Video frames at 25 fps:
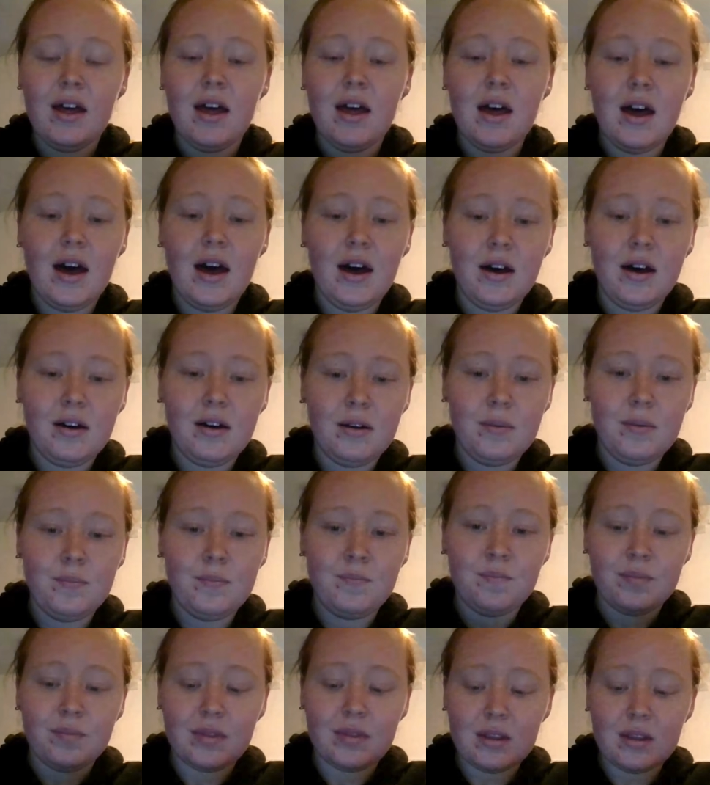
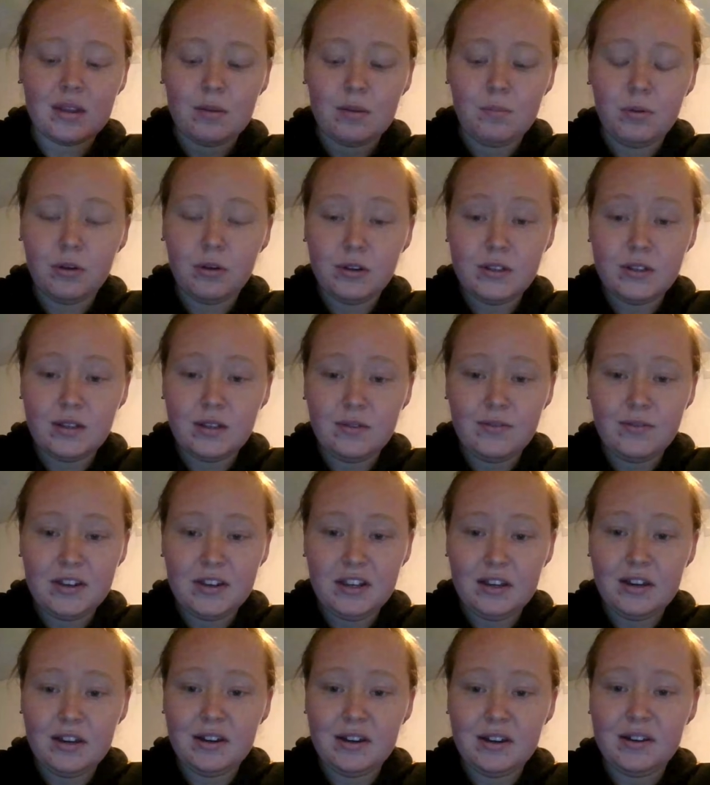Pause the
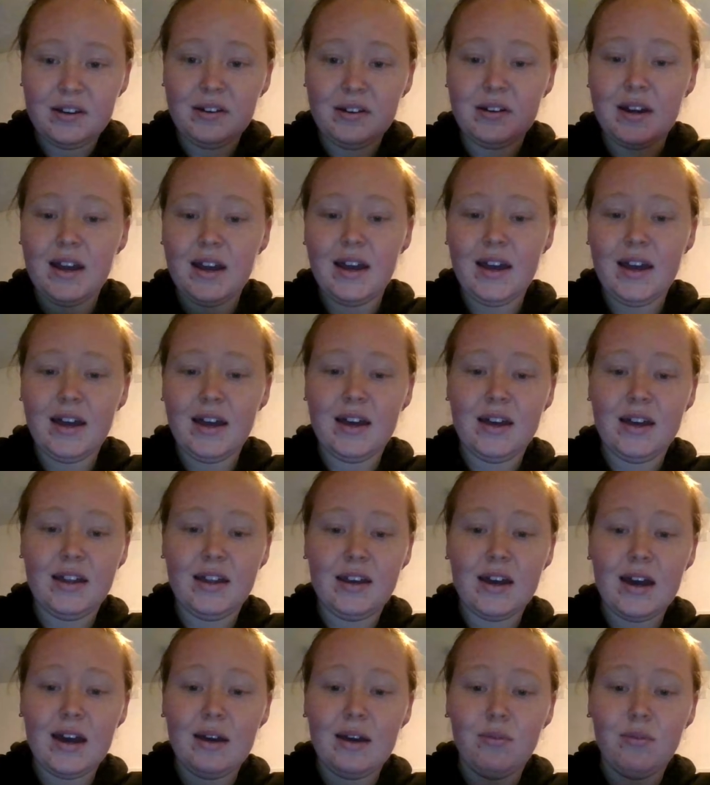video and
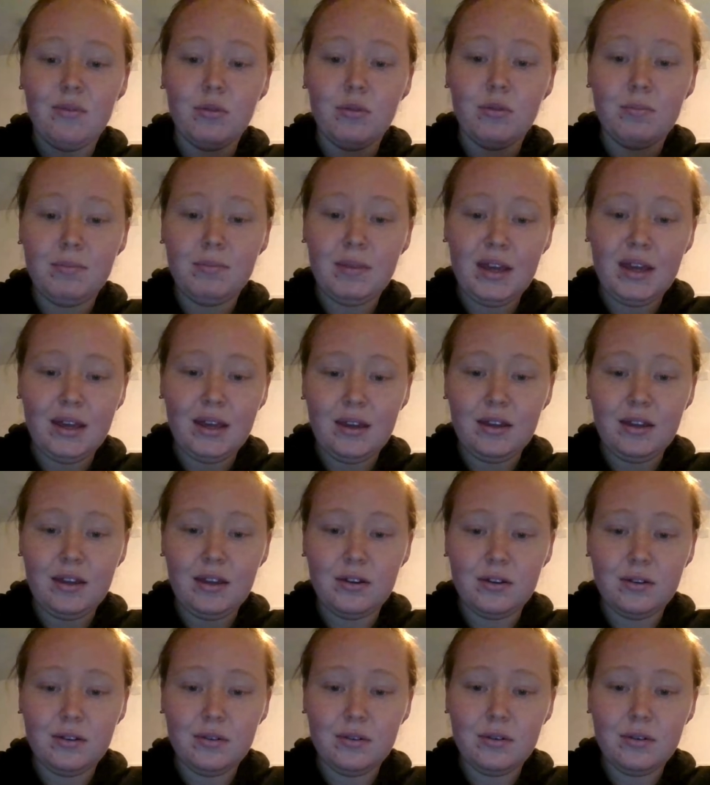I will meet
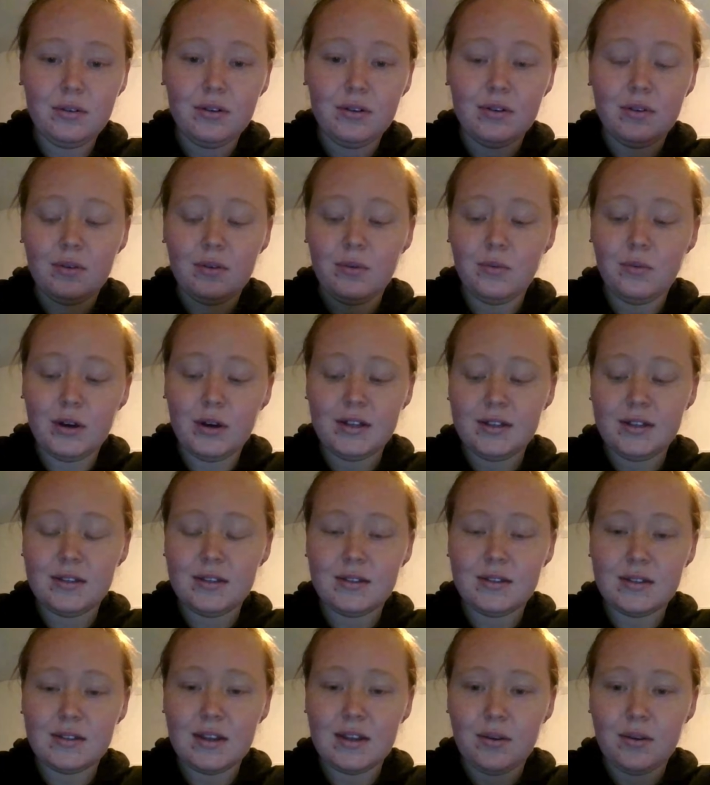you
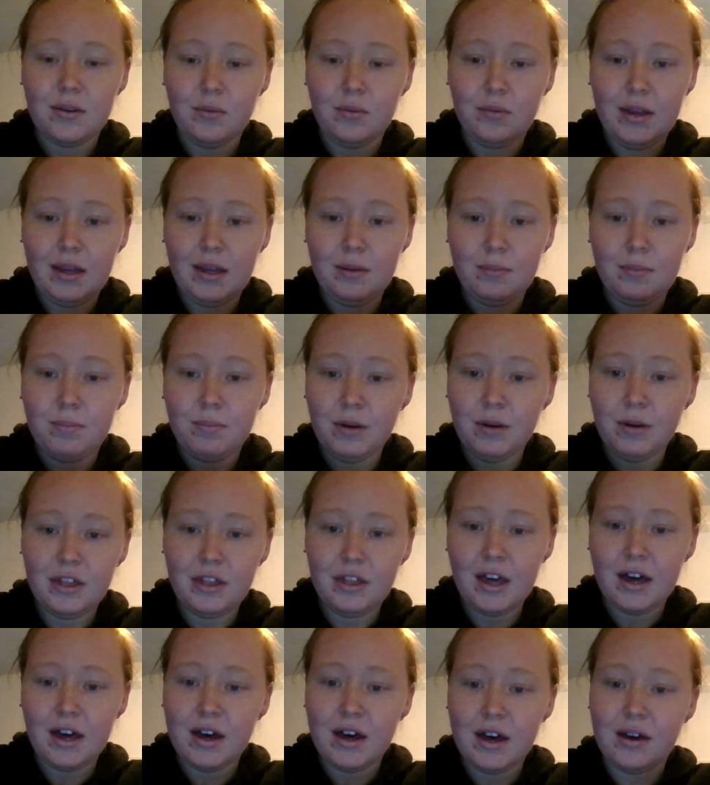once we both
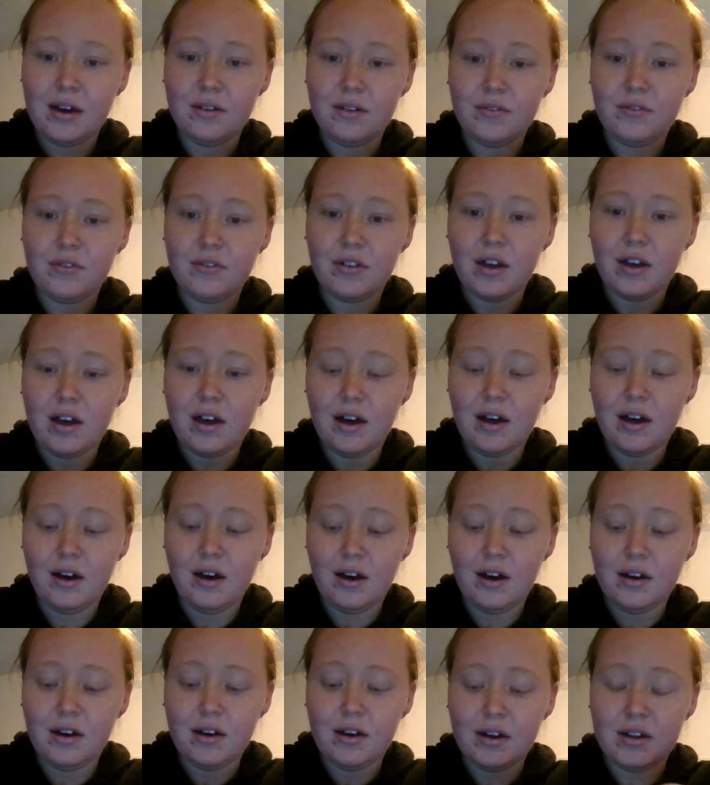have
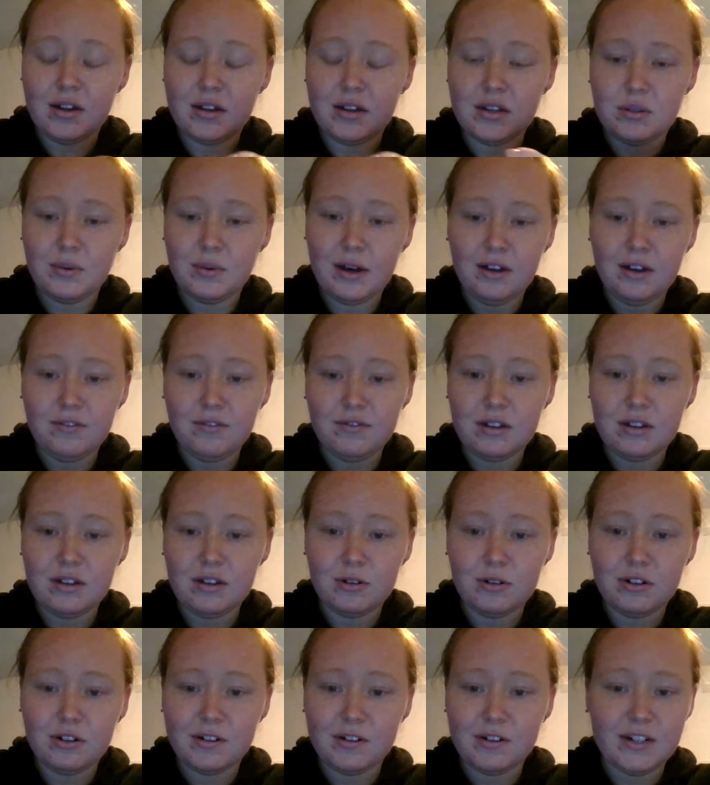our 12
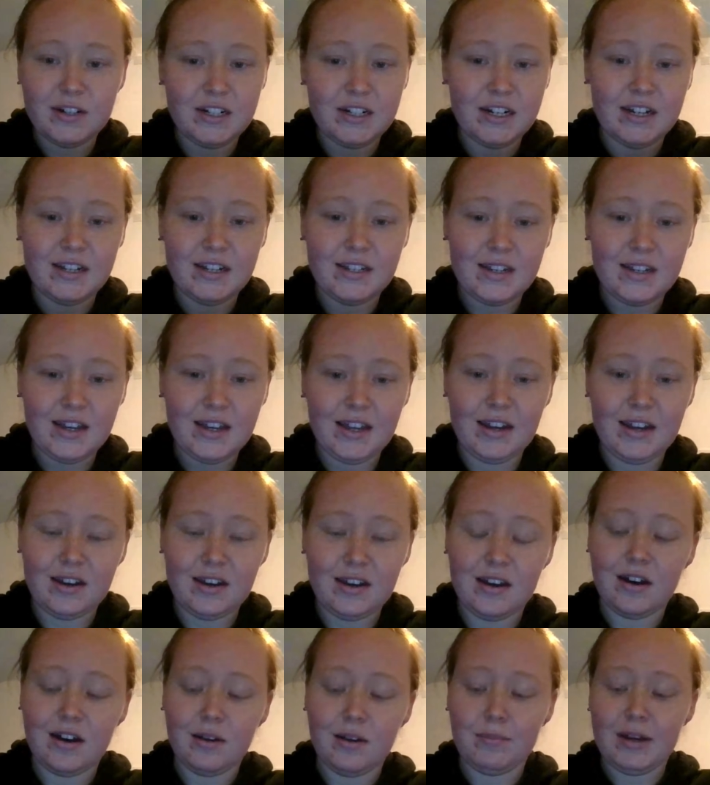double crochets in
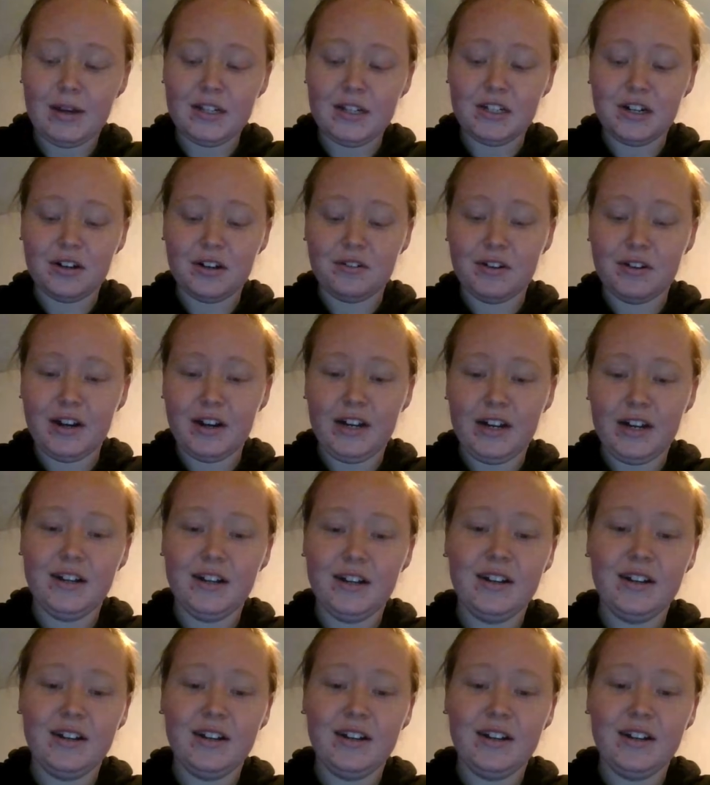our magic ring.